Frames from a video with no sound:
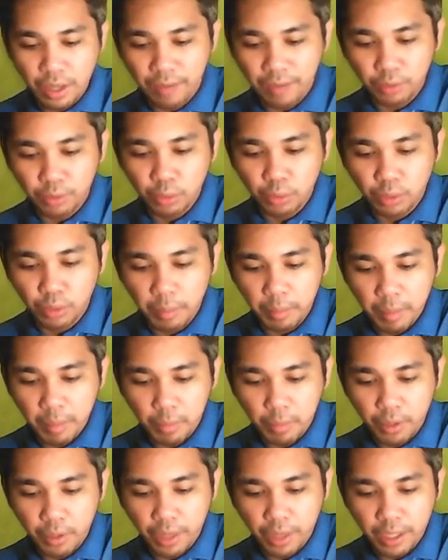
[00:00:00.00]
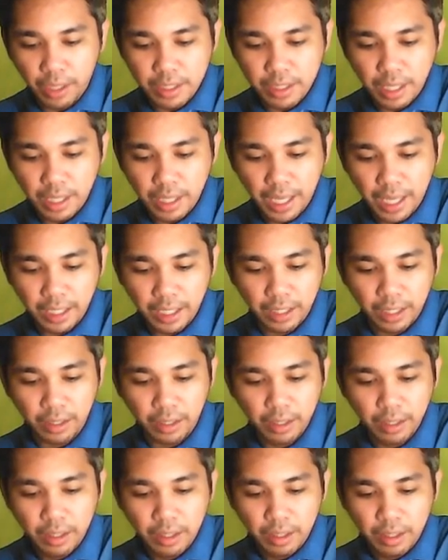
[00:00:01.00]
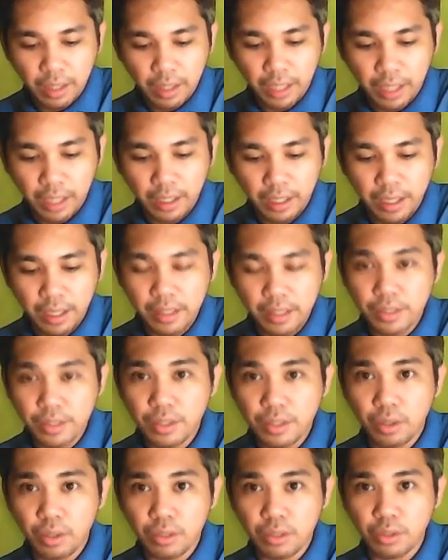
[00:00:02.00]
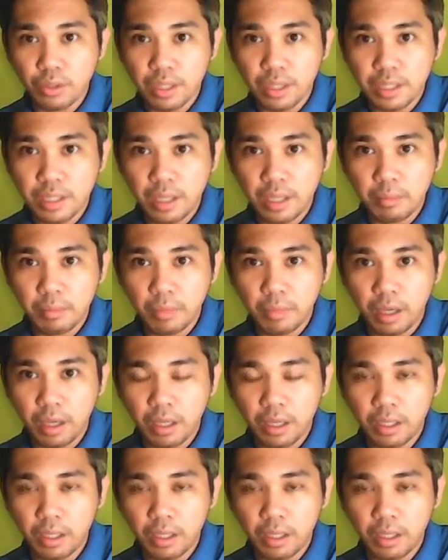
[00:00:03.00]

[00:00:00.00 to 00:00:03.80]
you have to remember there is a line here that is also the same,